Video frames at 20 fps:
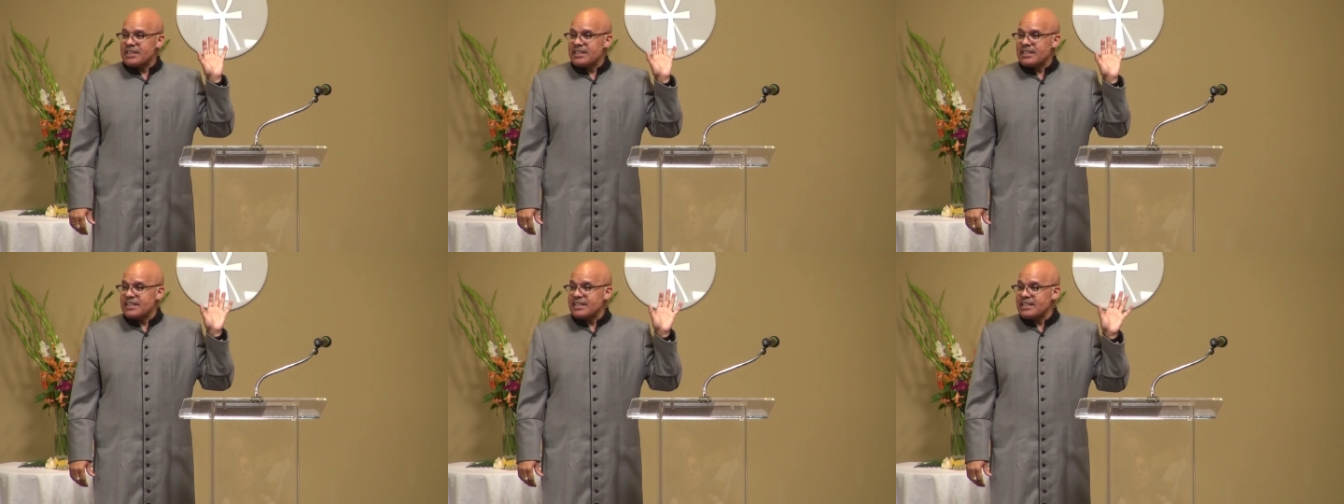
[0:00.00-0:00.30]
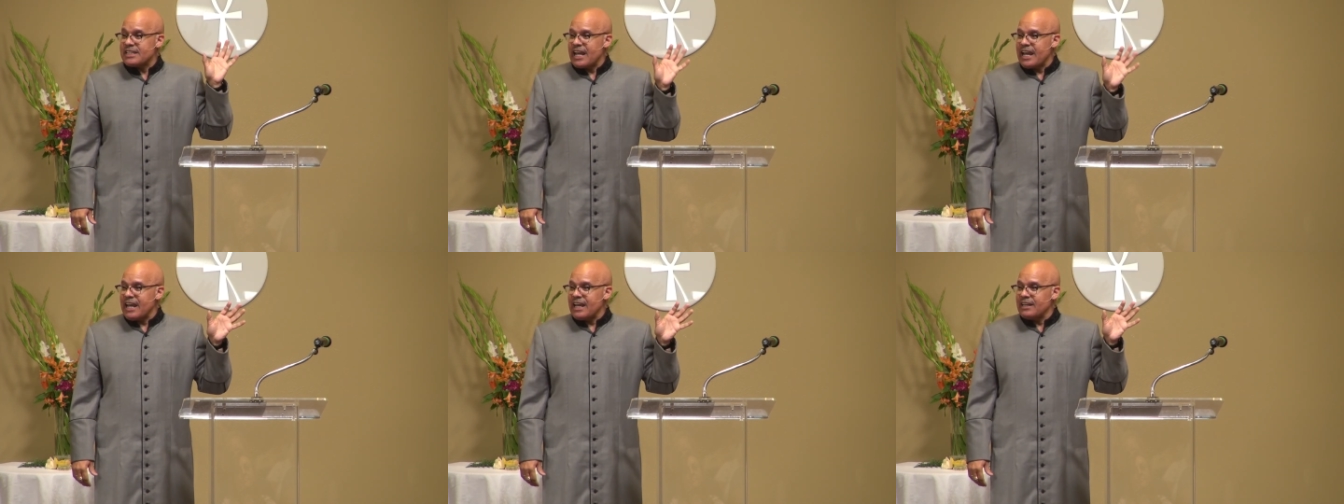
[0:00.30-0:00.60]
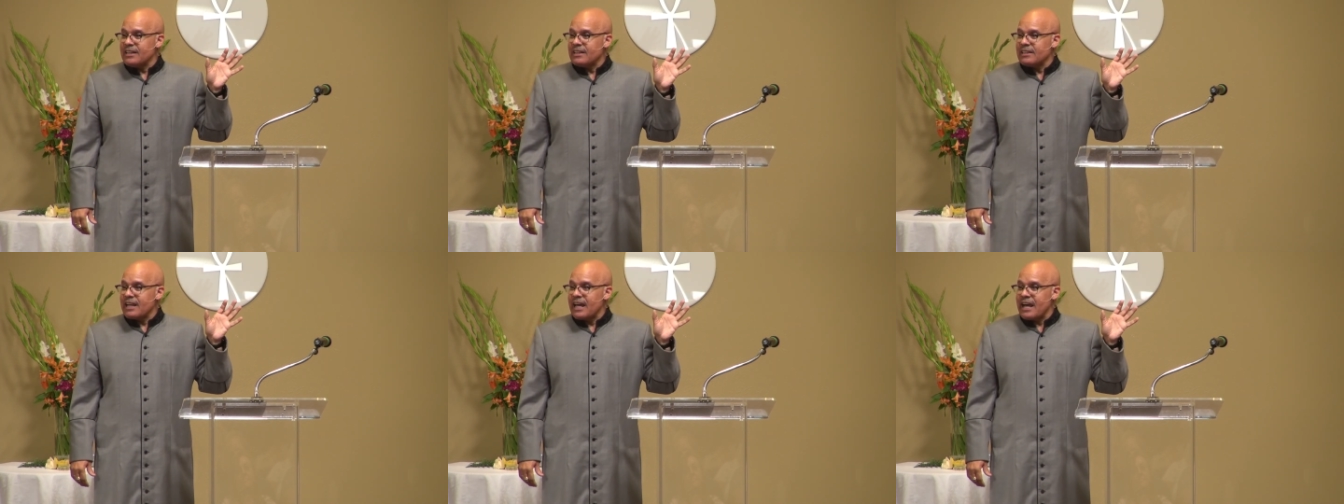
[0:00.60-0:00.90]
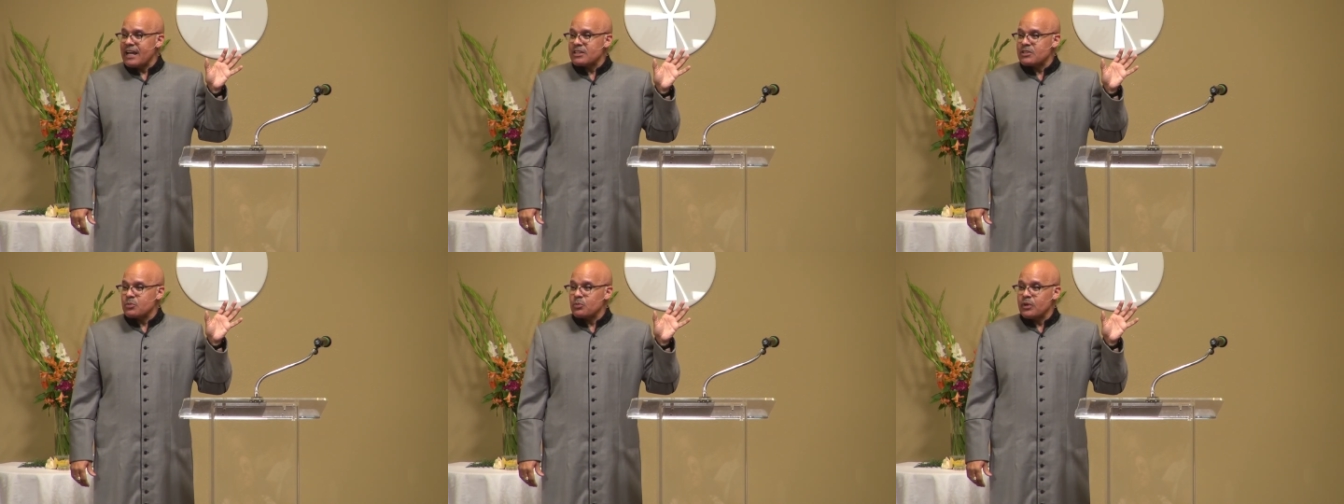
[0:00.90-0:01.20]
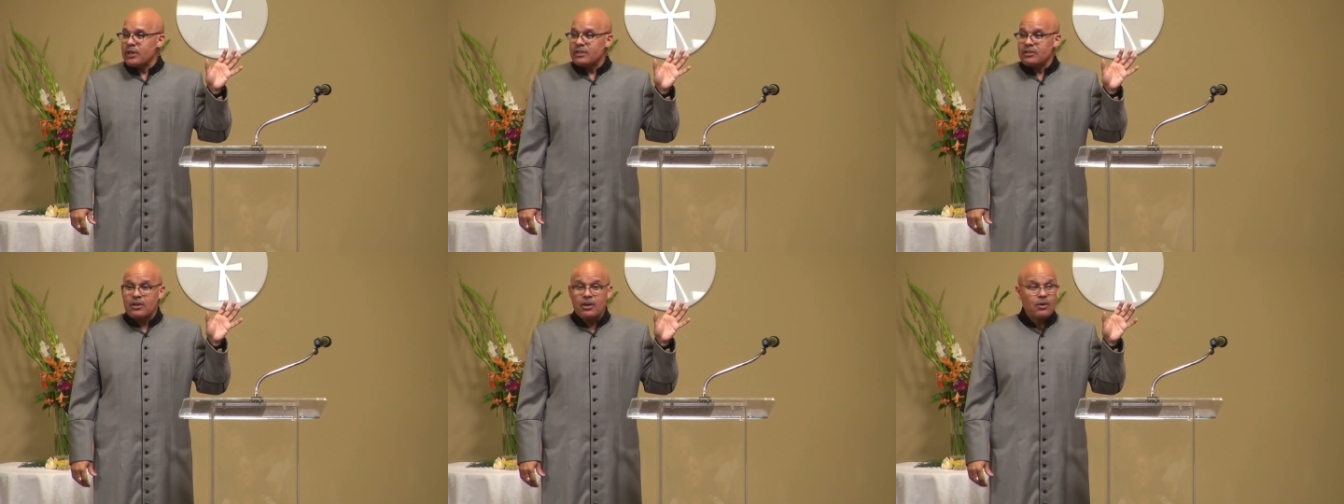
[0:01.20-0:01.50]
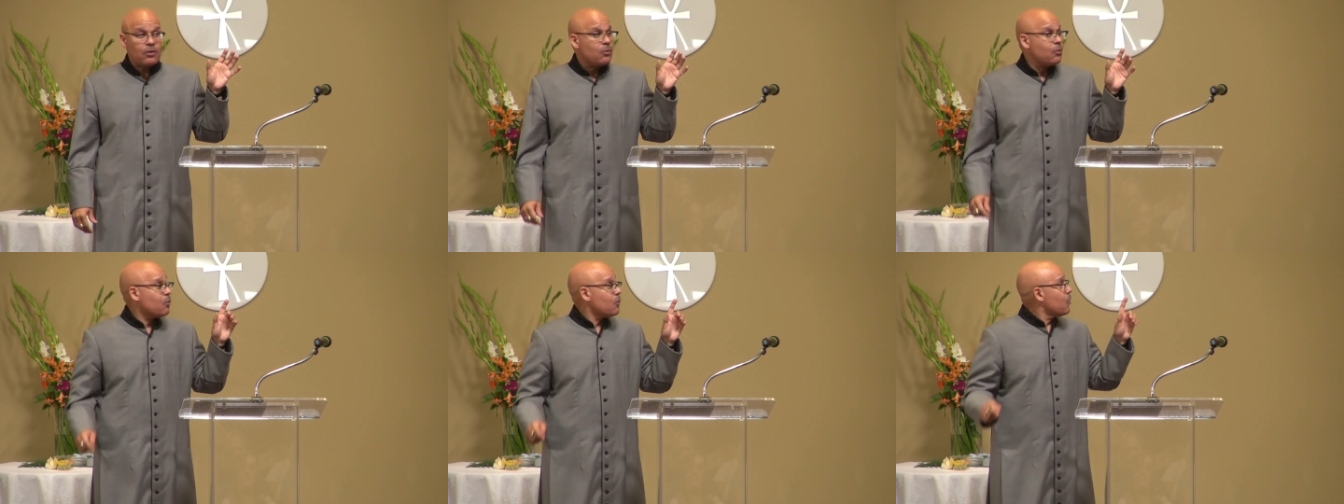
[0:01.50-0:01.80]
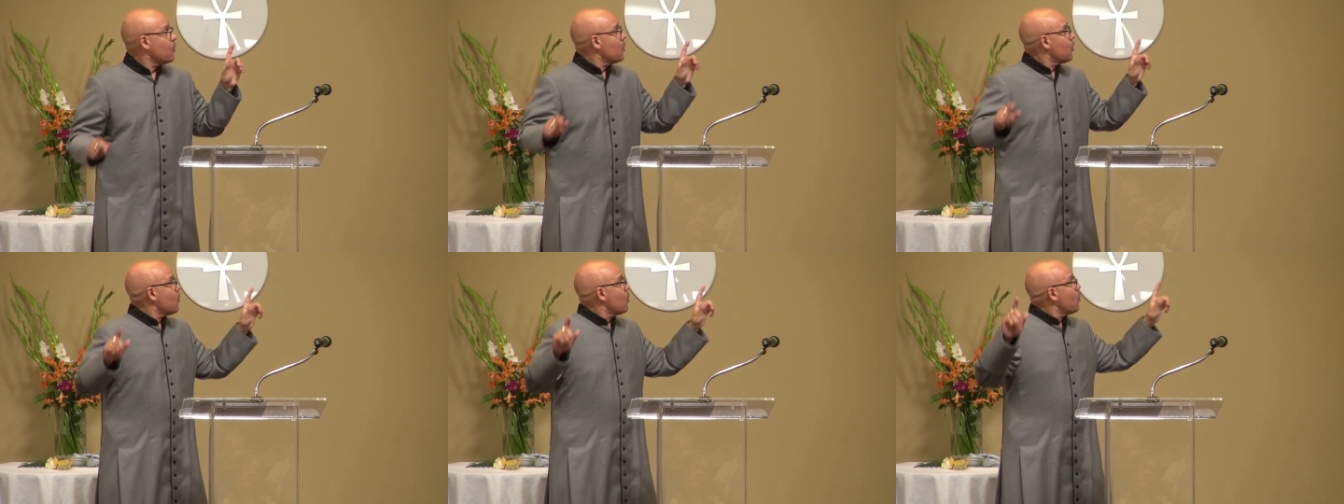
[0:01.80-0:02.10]
a stained glass window
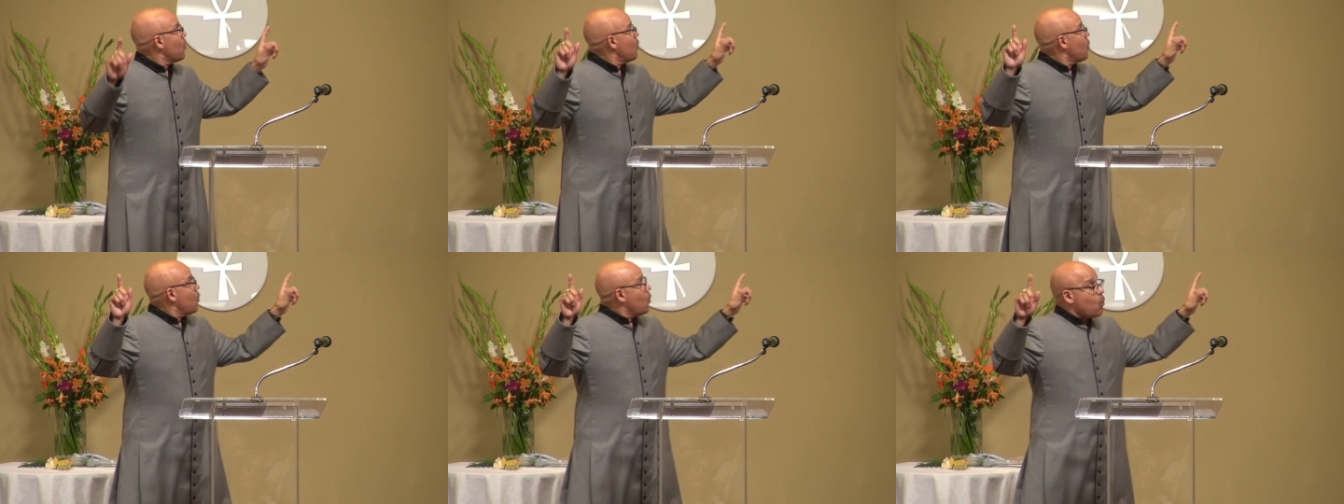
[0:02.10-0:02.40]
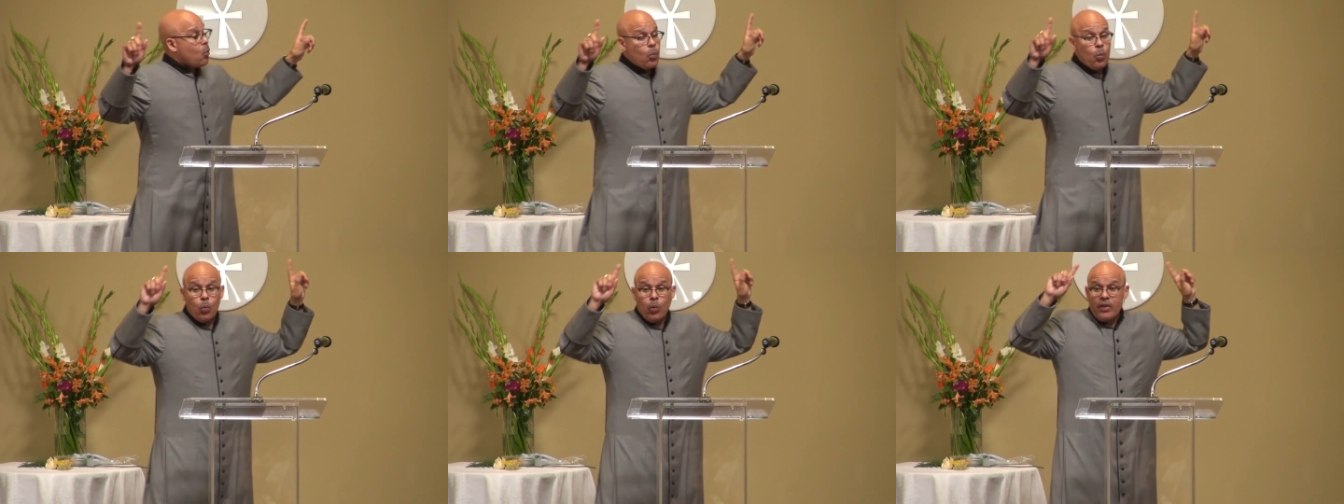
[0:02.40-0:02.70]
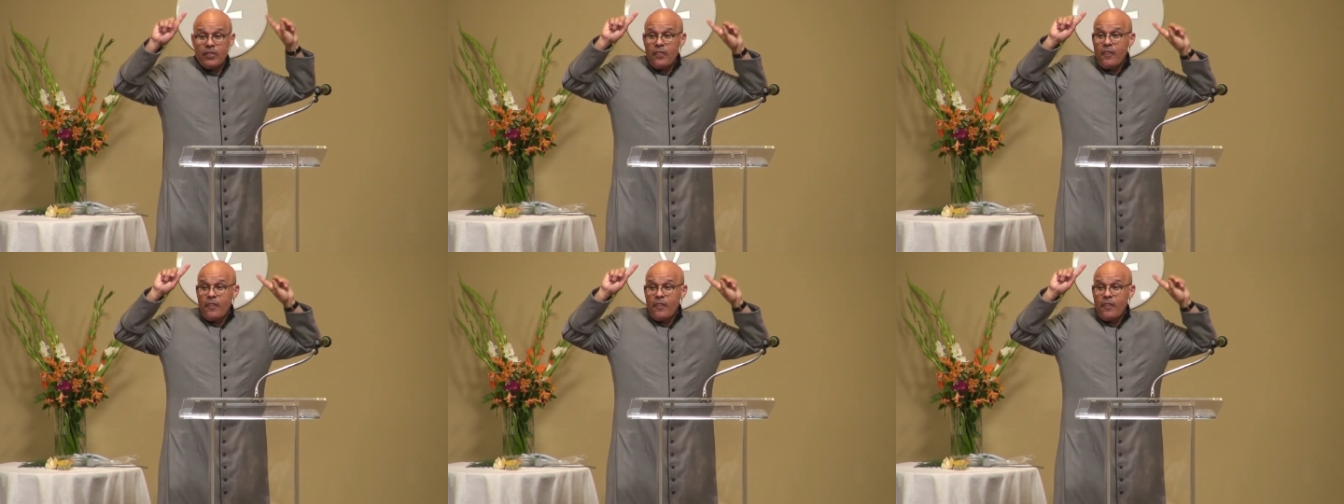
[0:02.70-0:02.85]
with